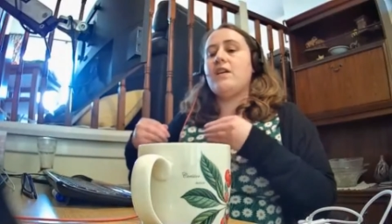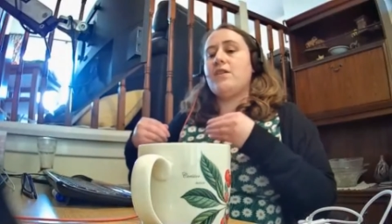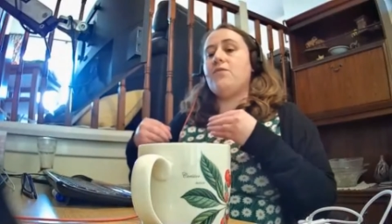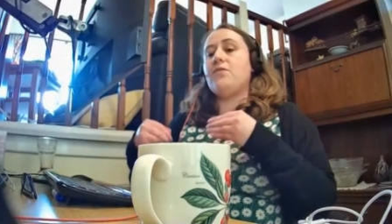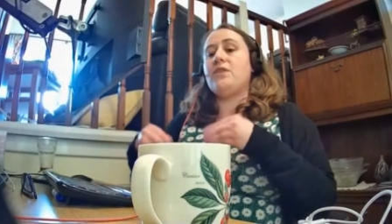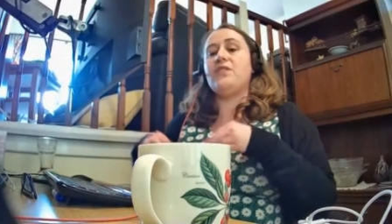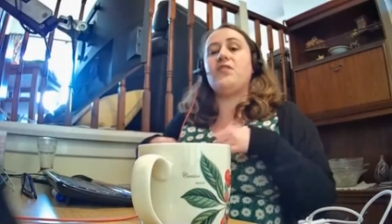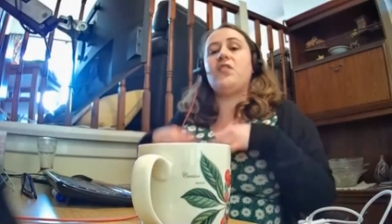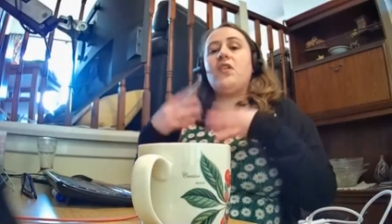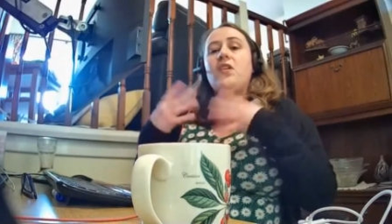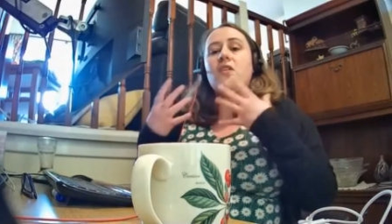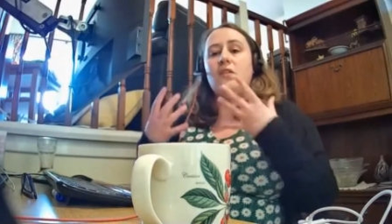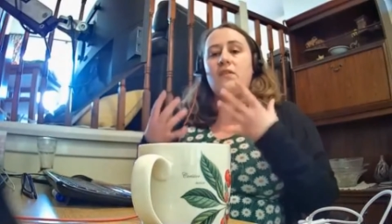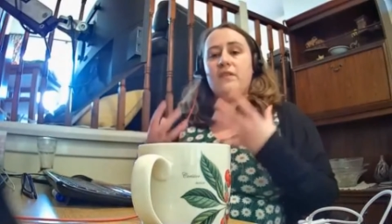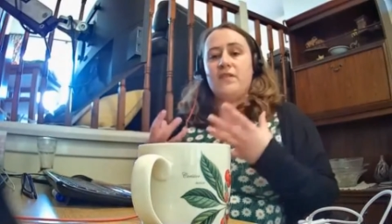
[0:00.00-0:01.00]
you can
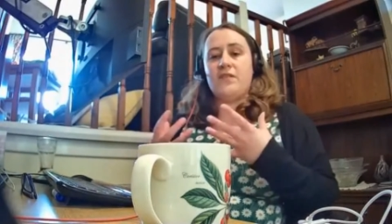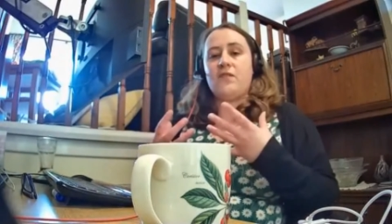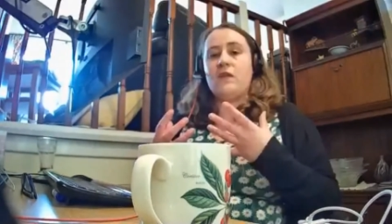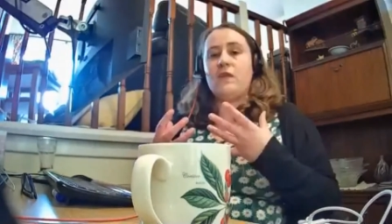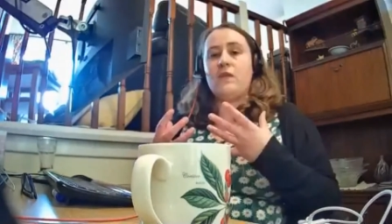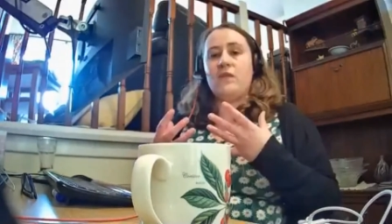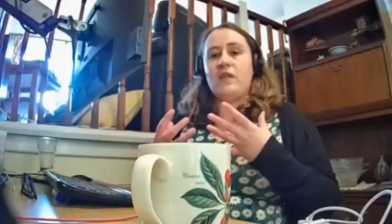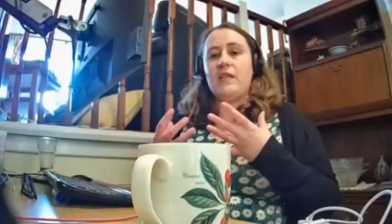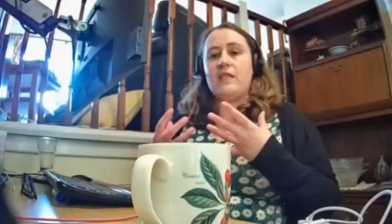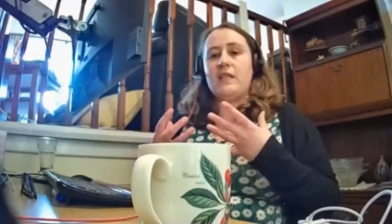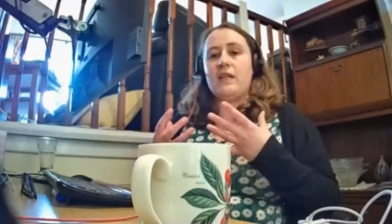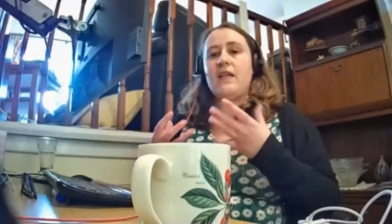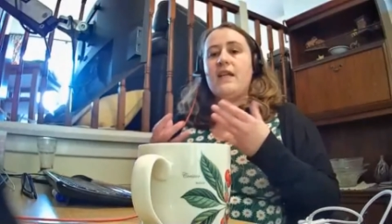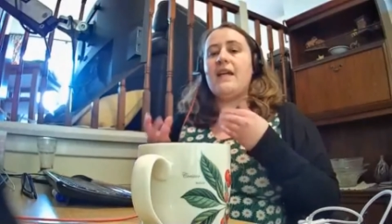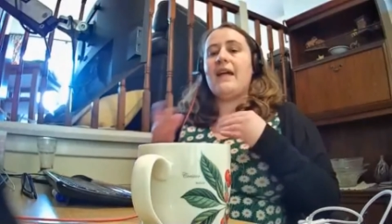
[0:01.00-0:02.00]
turn on the screen
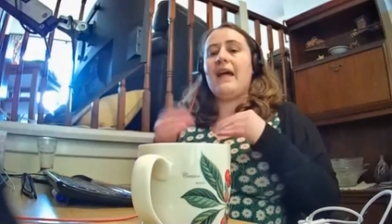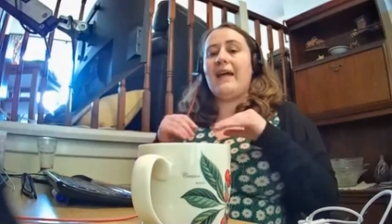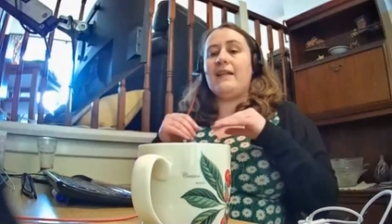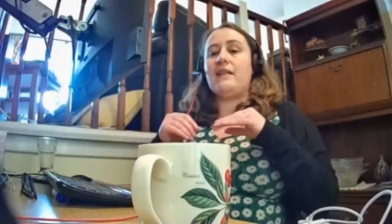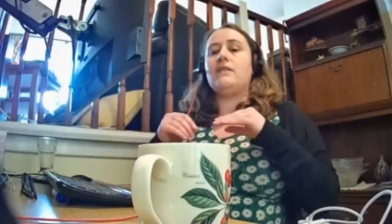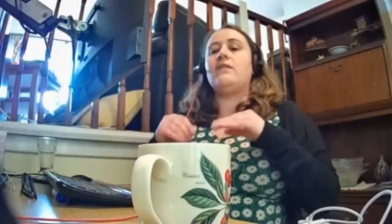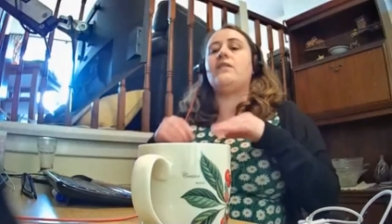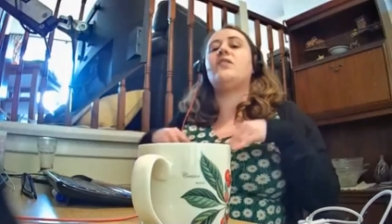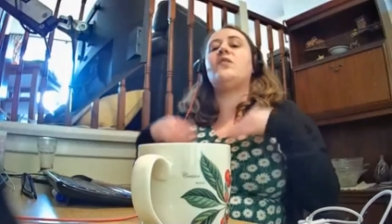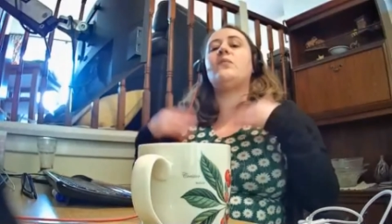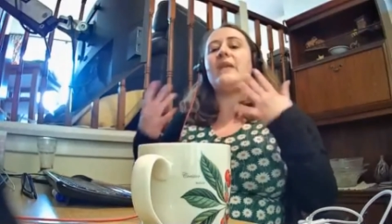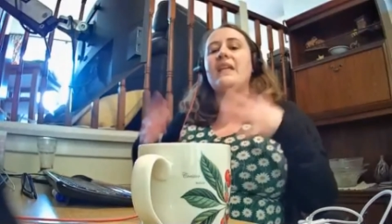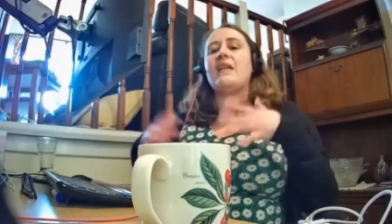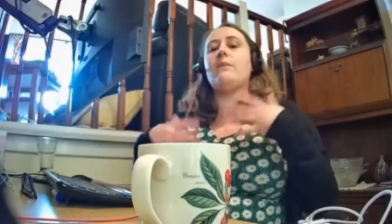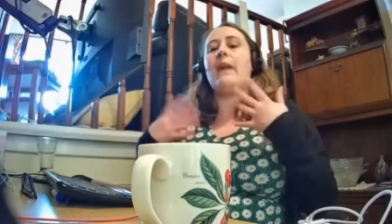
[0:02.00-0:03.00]
reader and it will
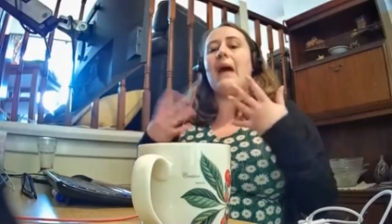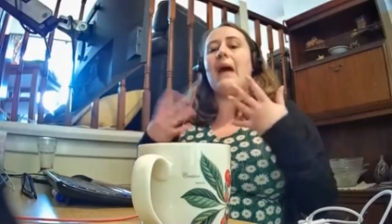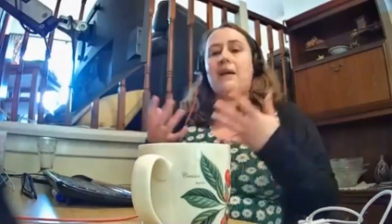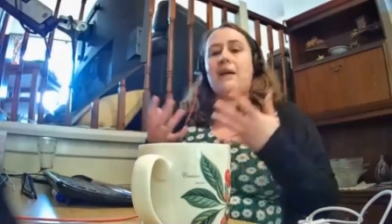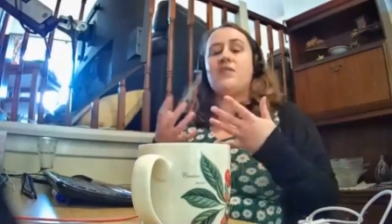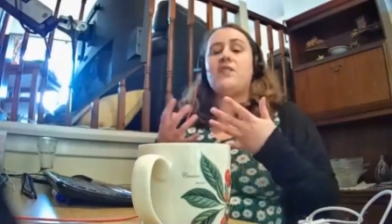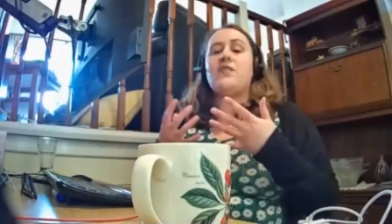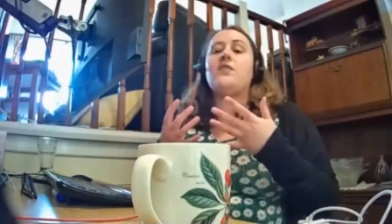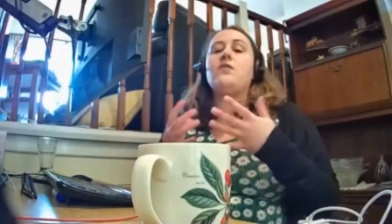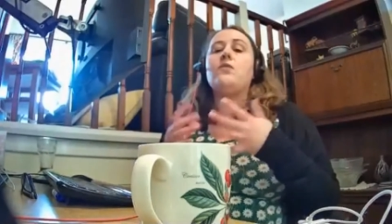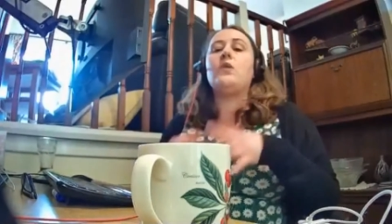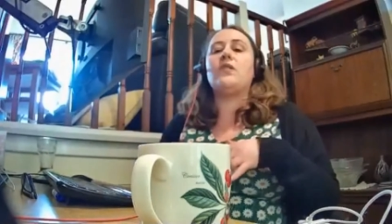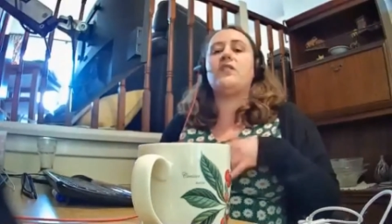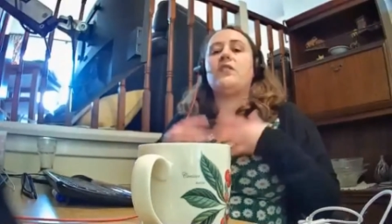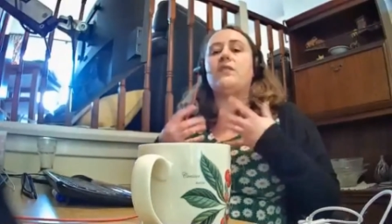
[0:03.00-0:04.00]
speak back to you
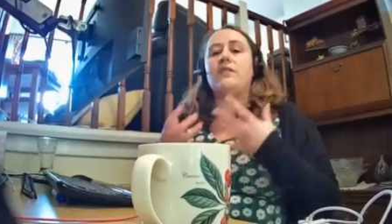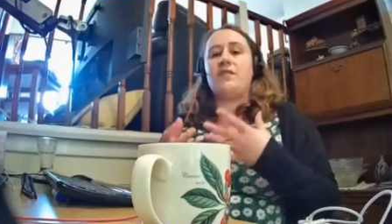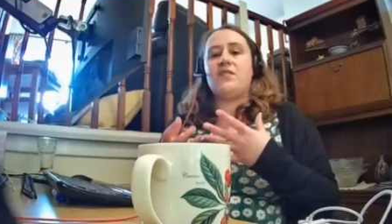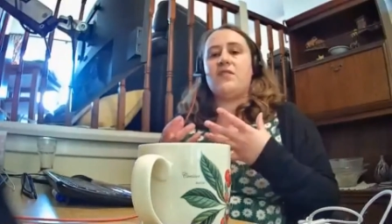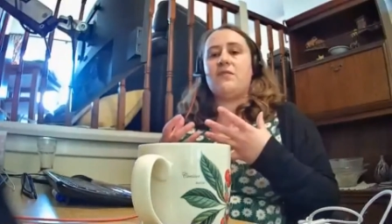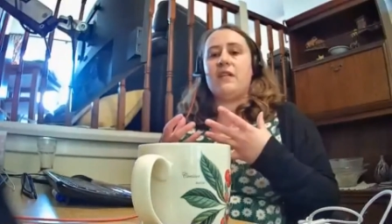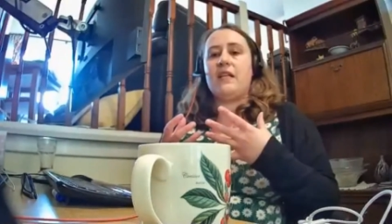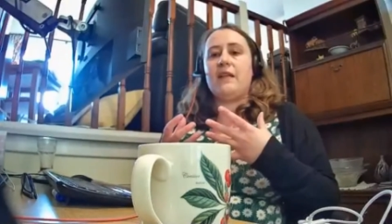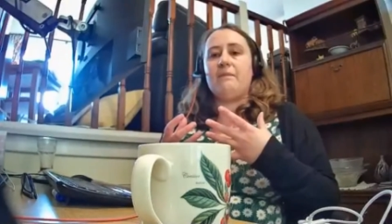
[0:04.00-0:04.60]
what's on the screen.